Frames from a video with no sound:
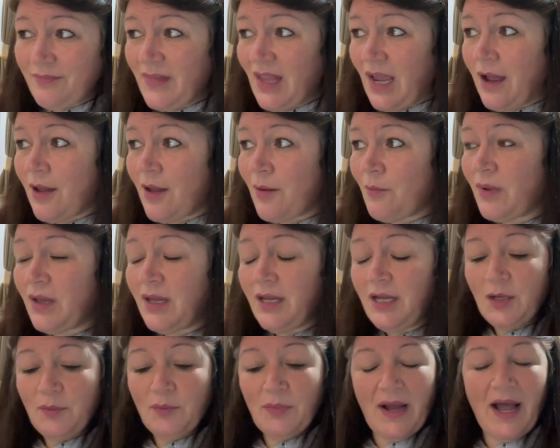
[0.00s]

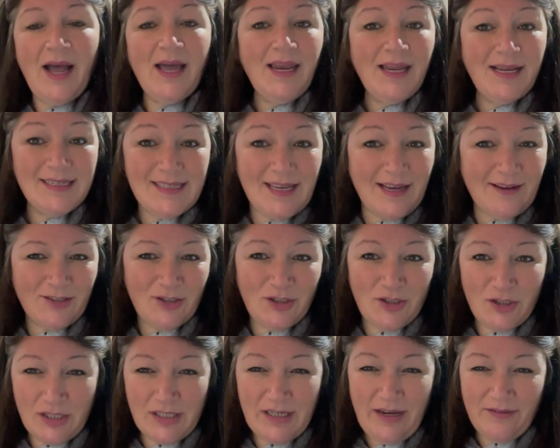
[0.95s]
But I like to
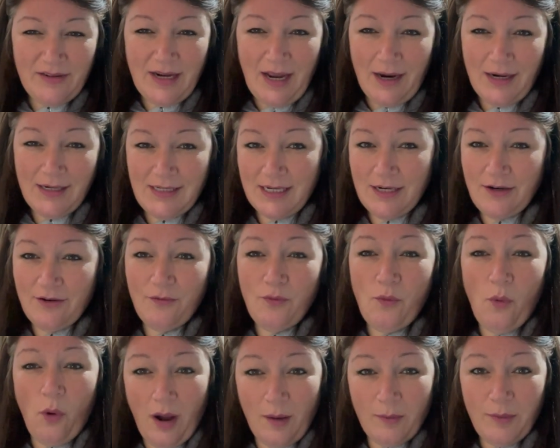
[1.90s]
just have an idea of
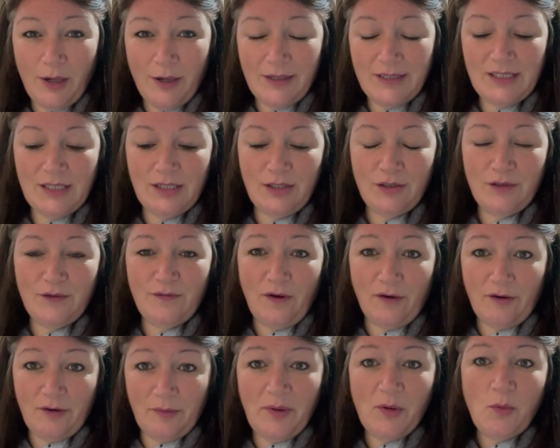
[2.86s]
what I'm going to look
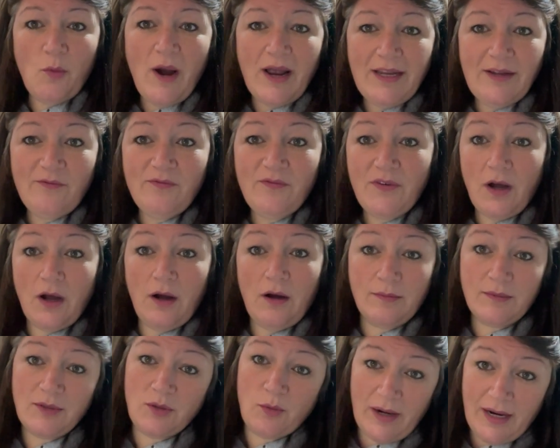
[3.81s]
for and be well
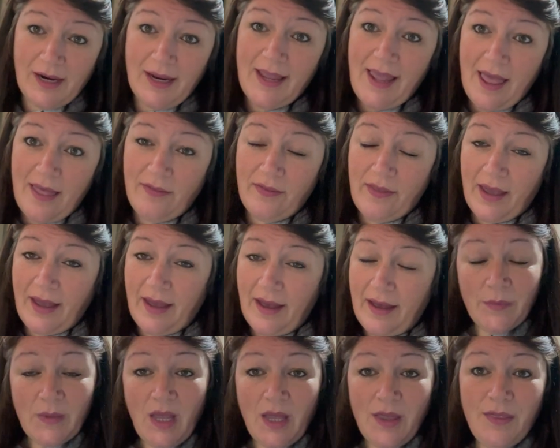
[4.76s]
informed when I get
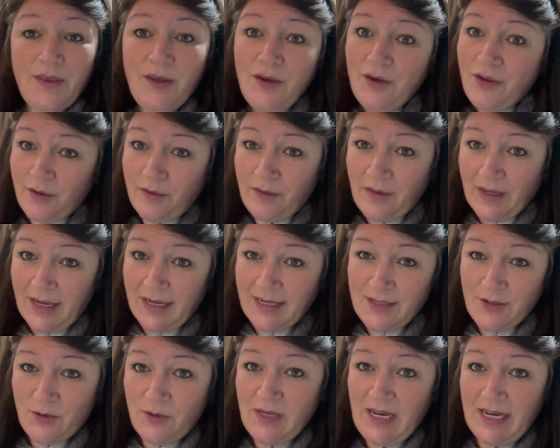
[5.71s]
there. The other thing I
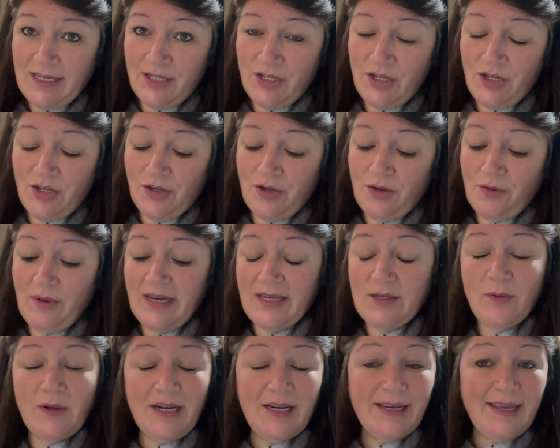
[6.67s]
do tend to do
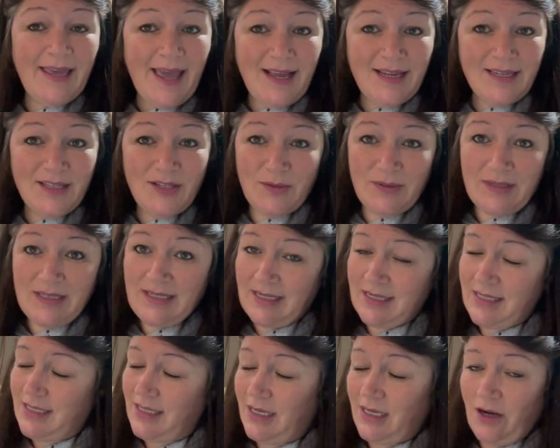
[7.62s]
is when I get to a
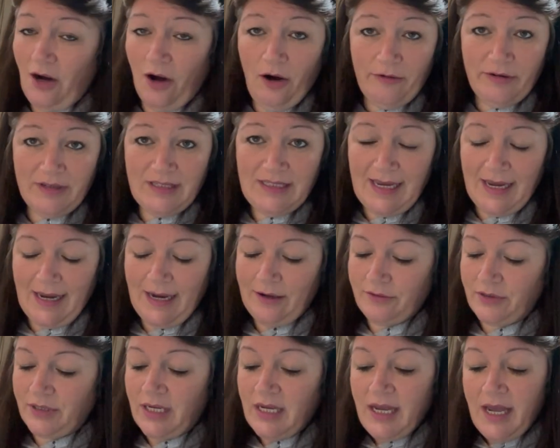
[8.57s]
city or a
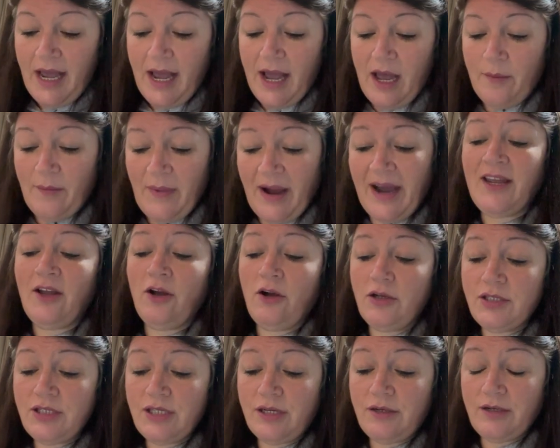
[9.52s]
town, I
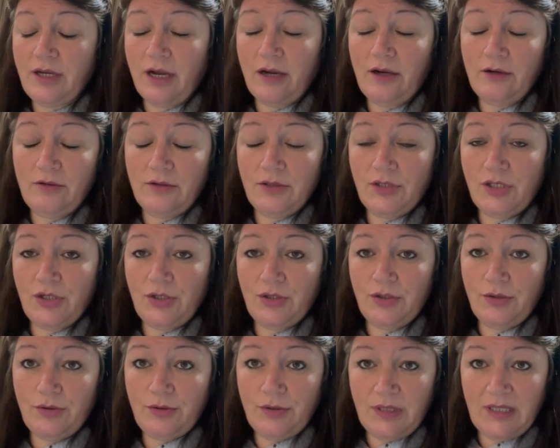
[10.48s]
also go
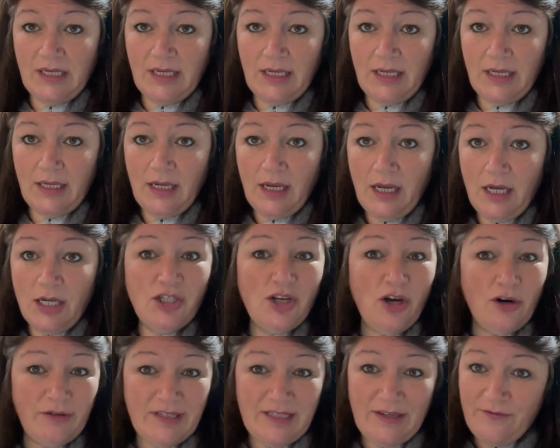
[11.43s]
to the
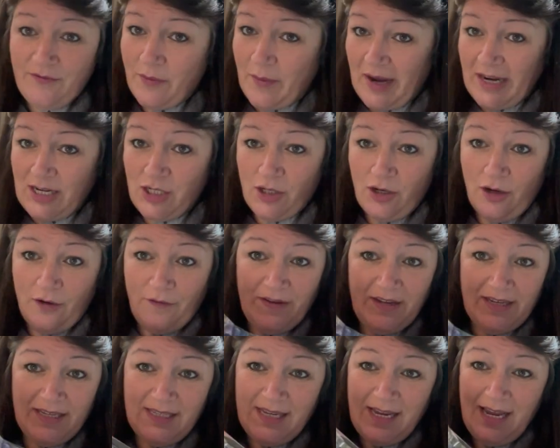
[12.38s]
tourist information
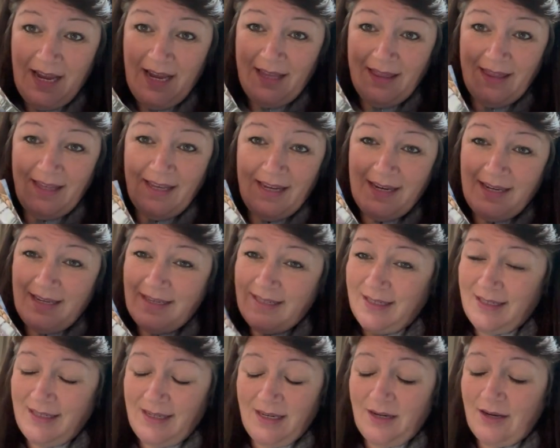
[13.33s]
office.
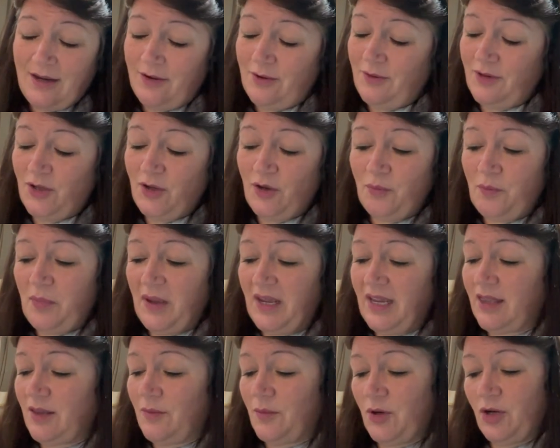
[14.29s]
These, you know, you can
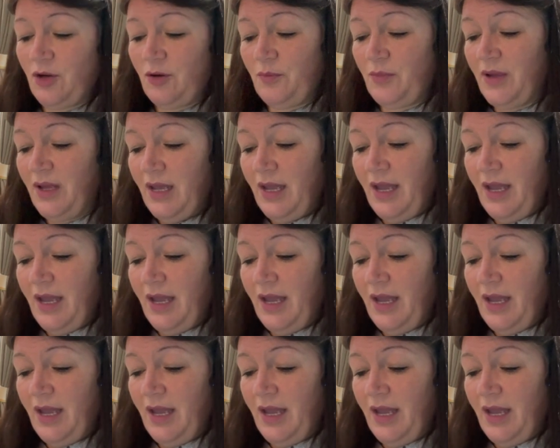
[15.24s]
pick them up,